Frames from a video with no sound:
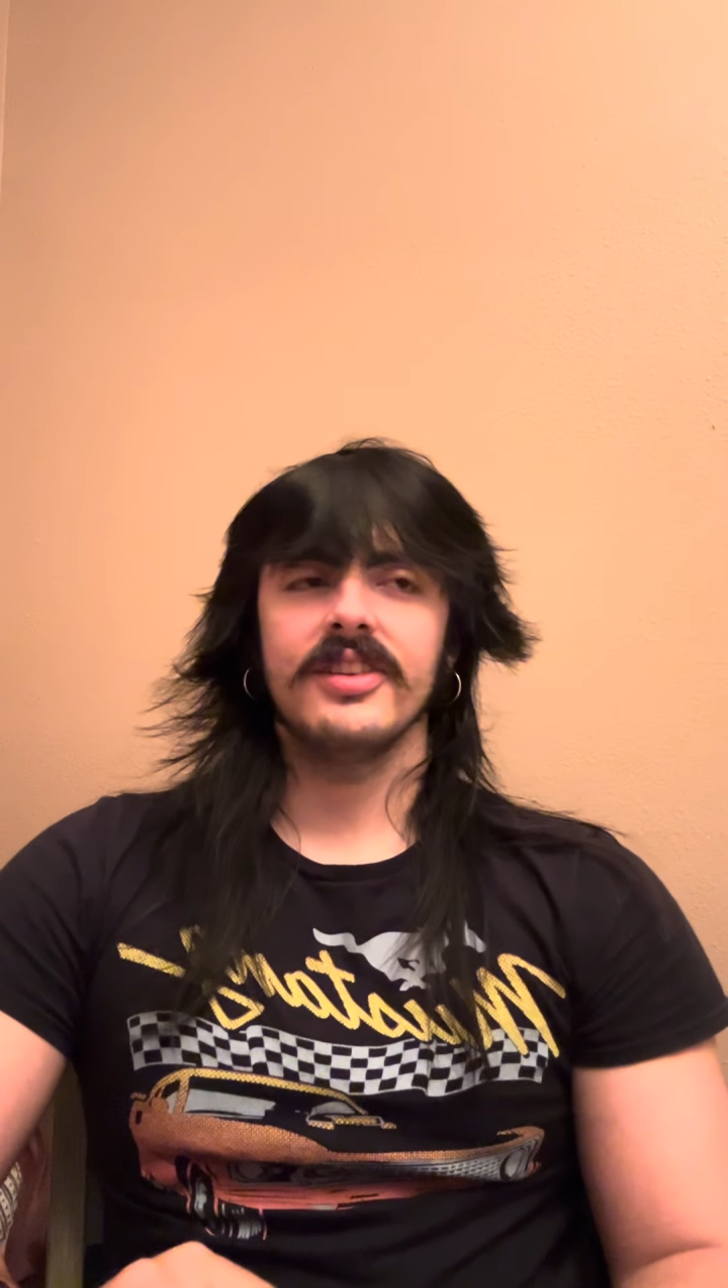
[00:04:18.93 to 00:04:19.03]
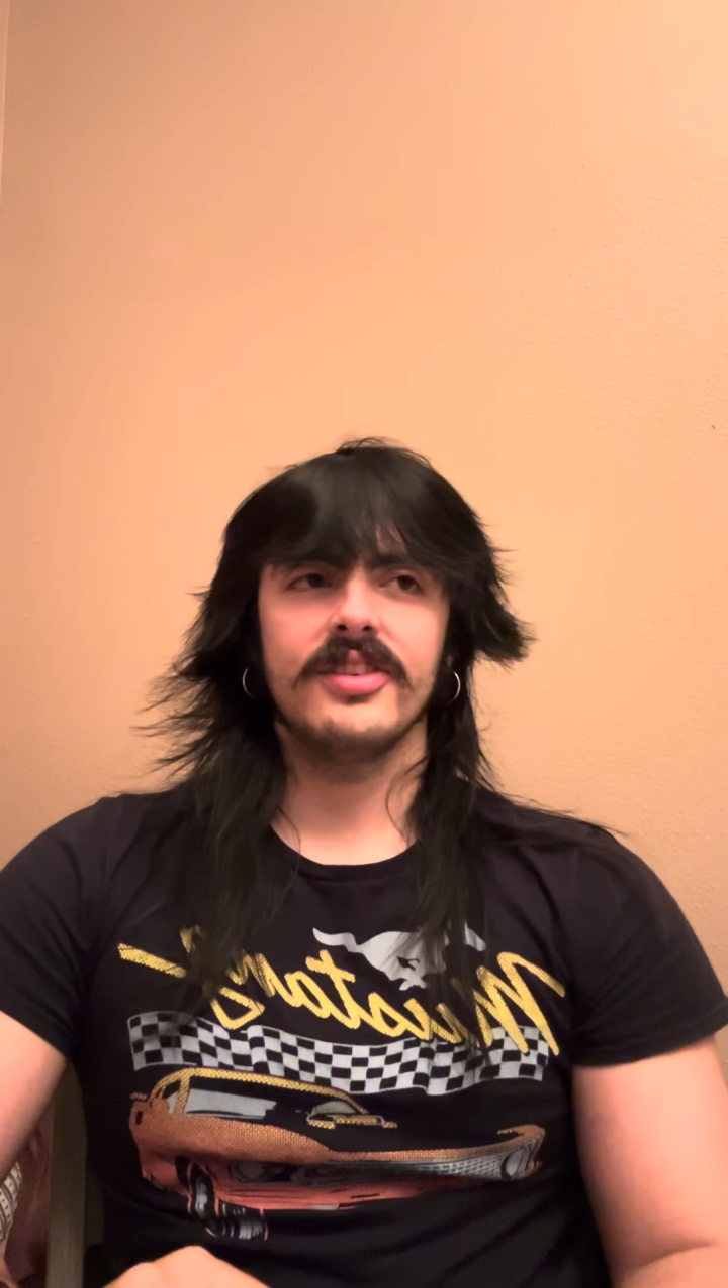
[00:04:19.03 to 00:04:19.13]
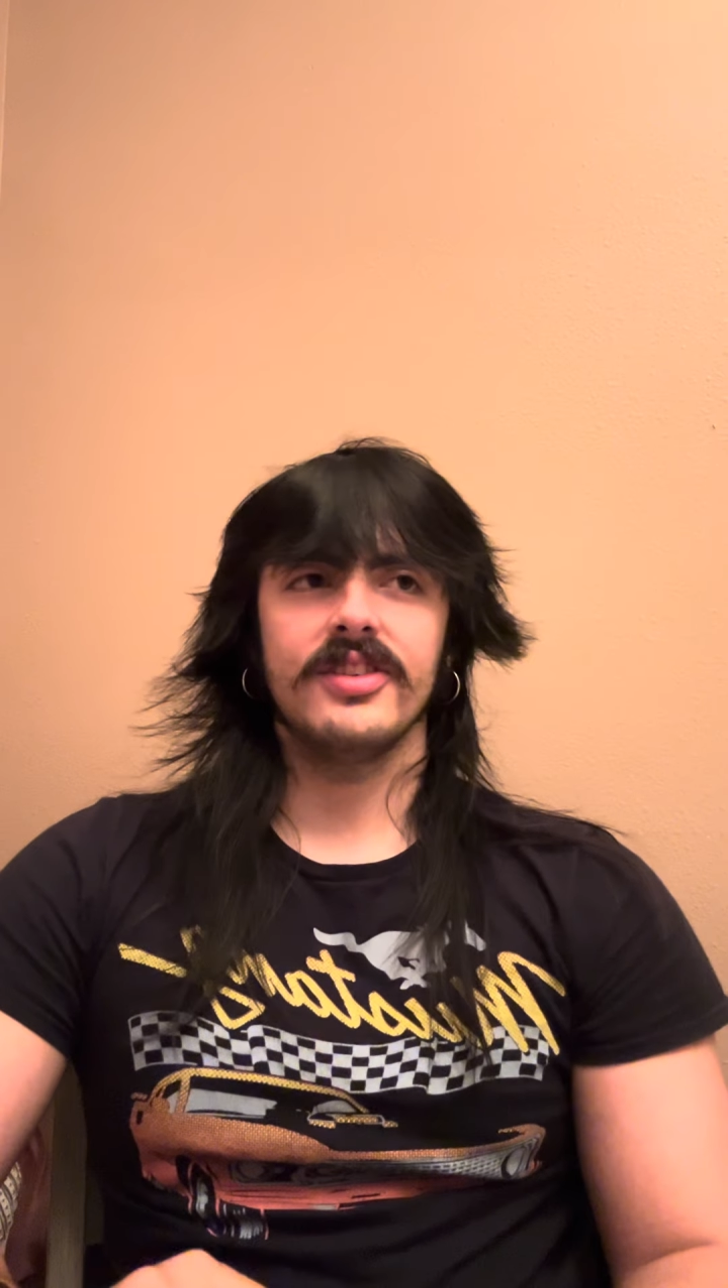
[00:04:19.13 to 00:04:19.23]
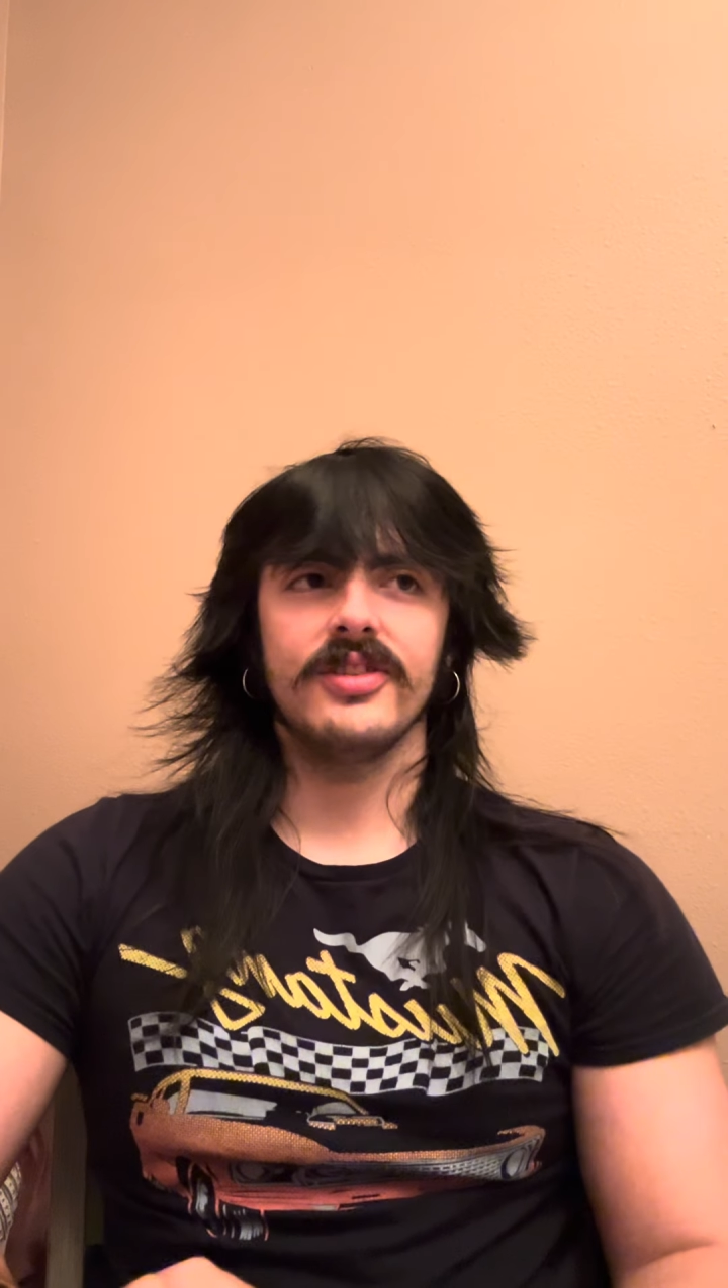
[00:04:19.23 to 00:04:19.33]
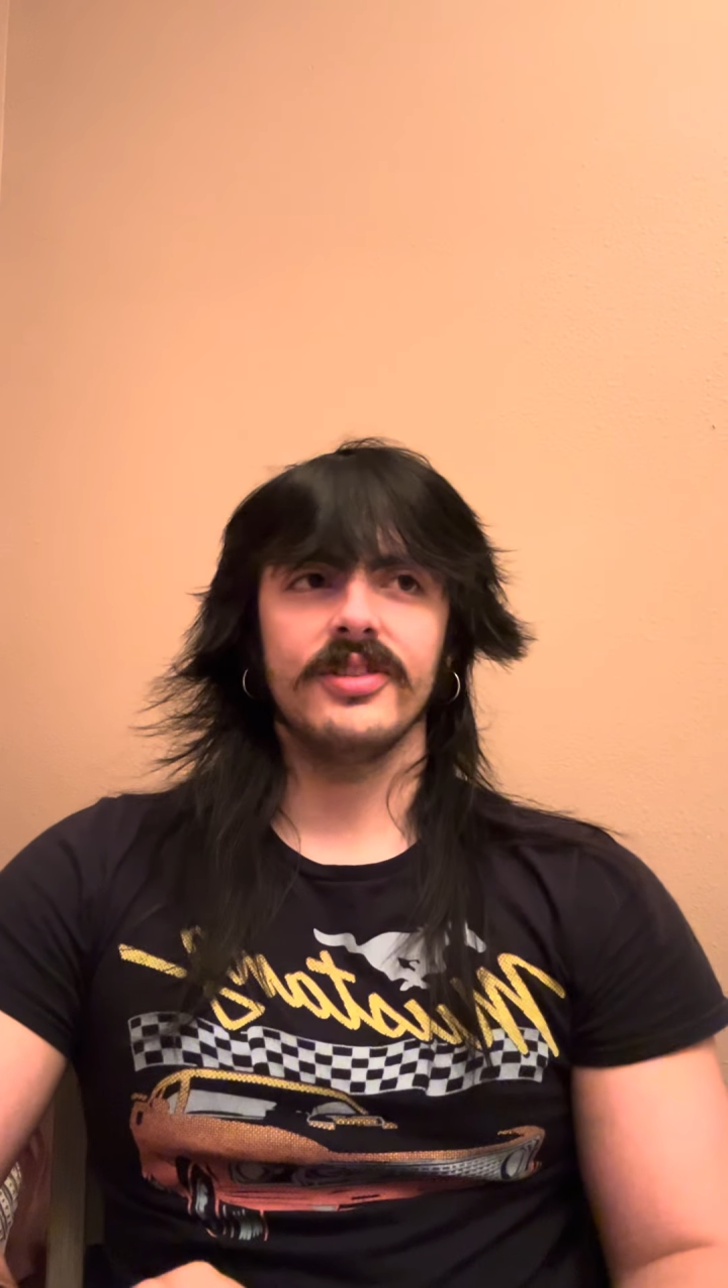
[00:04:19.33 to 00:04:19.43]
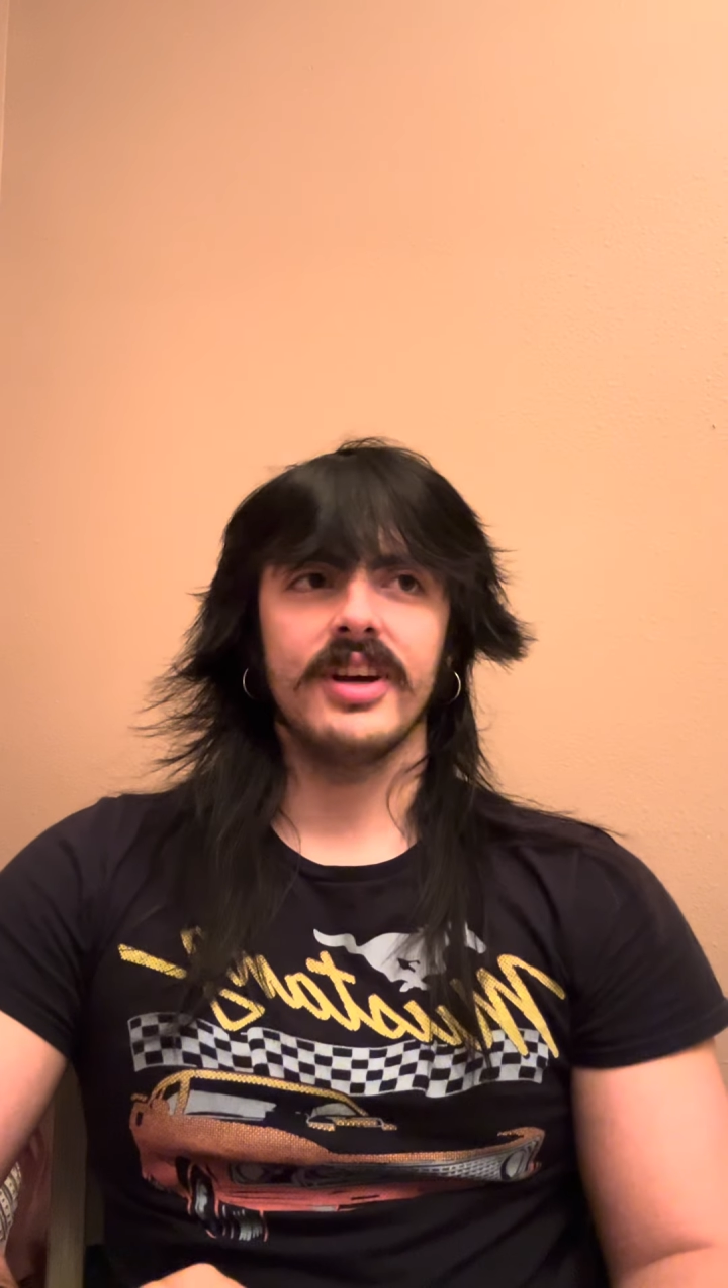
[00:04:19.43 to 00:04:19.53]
to